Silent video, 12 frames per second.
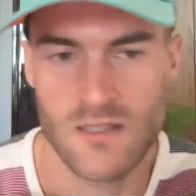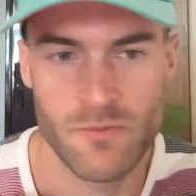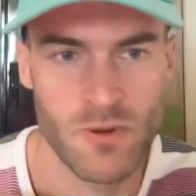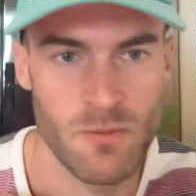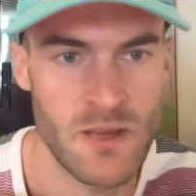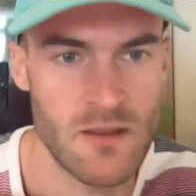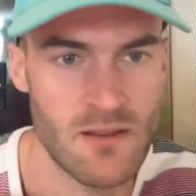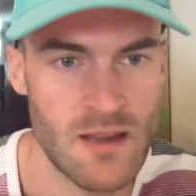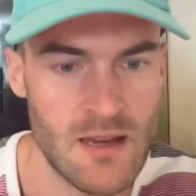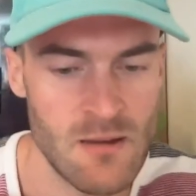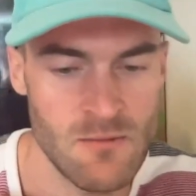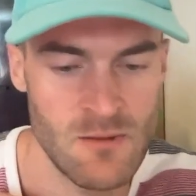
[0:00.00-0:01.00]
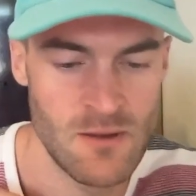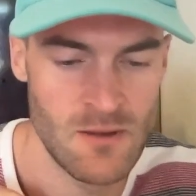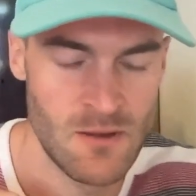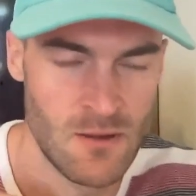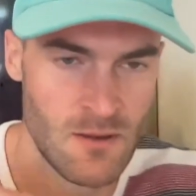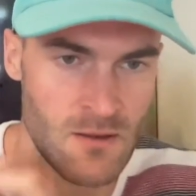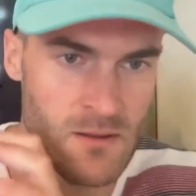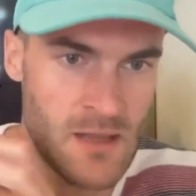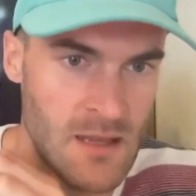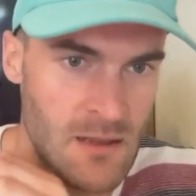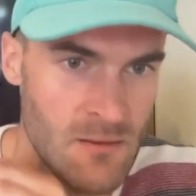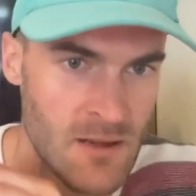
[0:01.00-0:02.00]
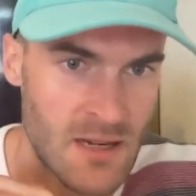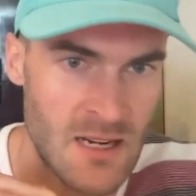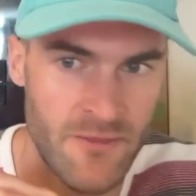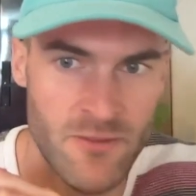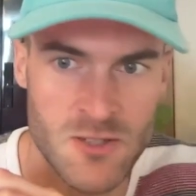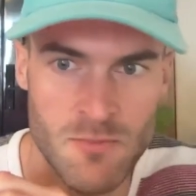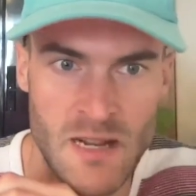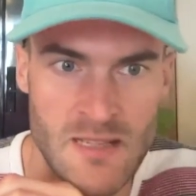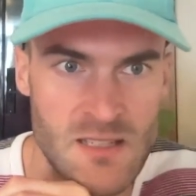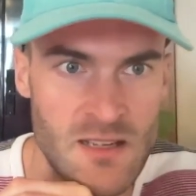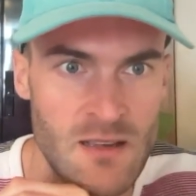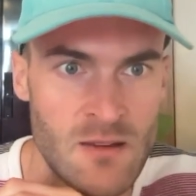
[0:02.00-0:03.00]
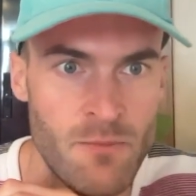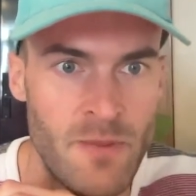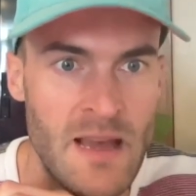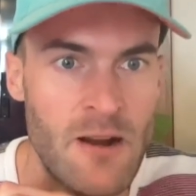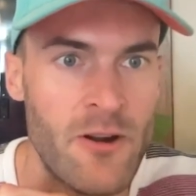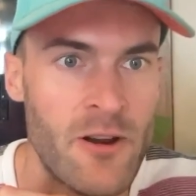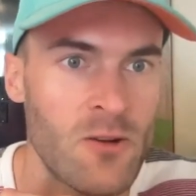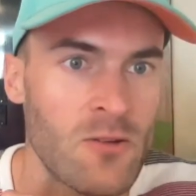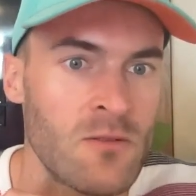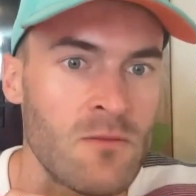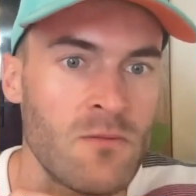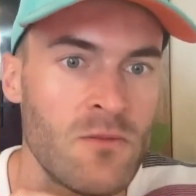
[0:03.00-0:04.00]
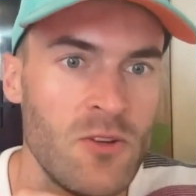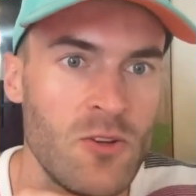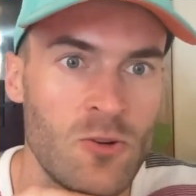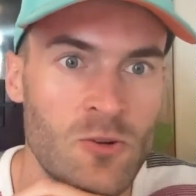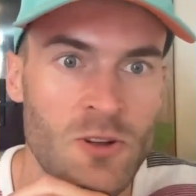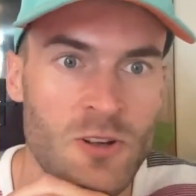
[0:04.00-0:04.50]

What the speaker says: that permit that, then that can have a dramatic bearing on your